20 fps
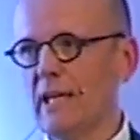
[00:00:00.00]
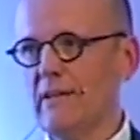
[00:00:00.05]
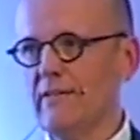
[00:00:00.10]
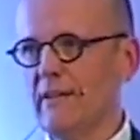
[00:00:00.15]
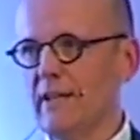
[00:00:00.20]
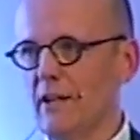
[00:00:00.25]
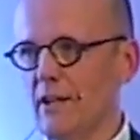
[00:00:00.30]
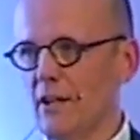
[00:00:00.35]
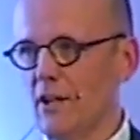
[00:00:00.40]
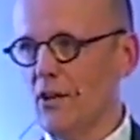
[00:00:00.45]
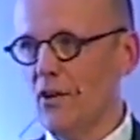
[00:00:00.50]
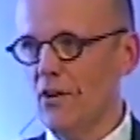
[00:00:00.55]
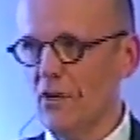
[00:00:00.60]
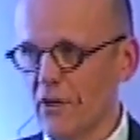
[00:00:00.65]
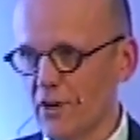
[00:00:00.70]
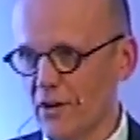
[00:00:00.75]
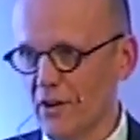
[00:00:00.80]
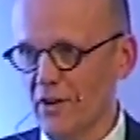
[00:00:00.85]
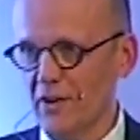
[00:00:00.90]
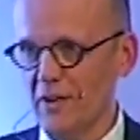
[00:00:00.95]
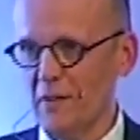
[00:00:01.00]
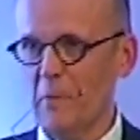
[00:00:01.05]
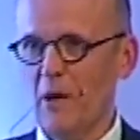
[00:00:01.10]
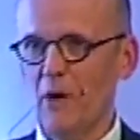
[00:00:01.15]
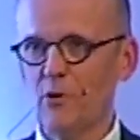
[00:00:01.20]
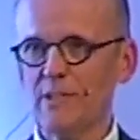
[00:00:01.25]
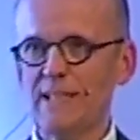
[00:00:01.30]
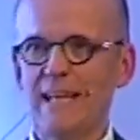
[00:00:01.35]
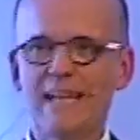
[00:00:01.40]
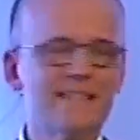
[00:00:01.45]
even longer
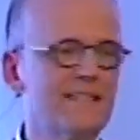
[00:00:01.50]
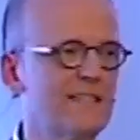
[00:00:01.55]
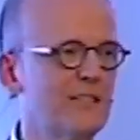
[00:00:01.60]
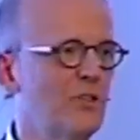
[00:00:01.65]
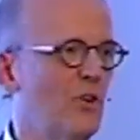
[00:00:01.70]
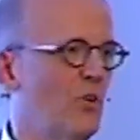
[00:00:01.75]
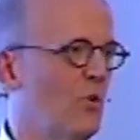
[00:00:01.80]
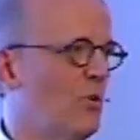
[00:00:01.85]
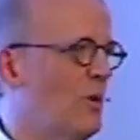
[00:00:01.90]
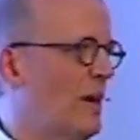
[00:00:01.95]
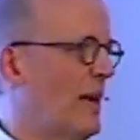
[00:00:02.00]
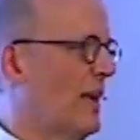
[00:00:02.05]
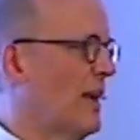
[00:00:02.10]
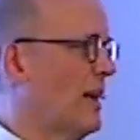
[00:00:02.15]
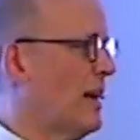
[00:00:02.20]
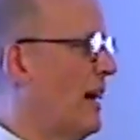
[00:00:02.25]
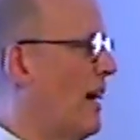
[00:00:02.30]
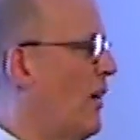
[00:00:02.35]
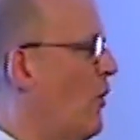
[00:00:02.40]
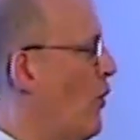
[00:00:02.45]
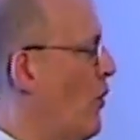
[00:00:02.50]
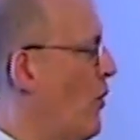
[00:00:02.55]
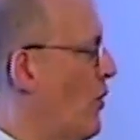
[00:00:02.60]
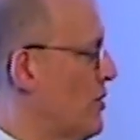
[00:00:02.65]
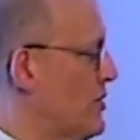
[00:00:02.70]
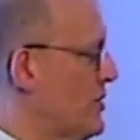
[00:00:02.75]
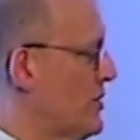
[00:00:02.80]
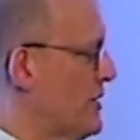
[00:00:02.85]
about that, so kind of like how all